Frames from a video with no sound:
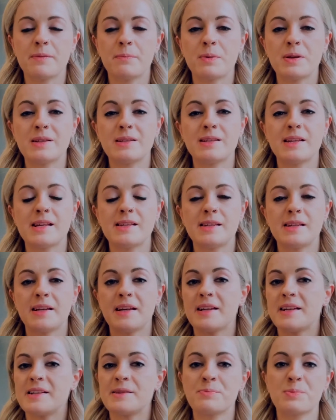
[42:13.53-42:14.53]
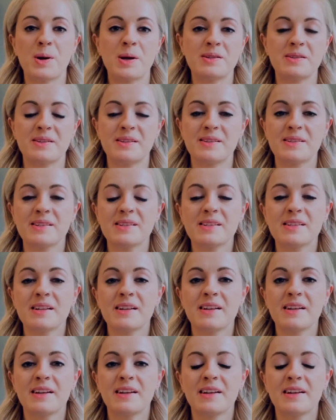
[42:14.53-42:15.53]
but sitting in his presence,
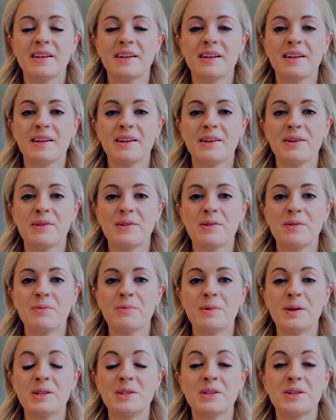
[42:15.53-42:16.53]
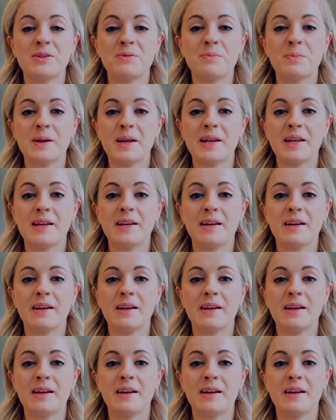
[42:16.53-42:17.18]
which could be,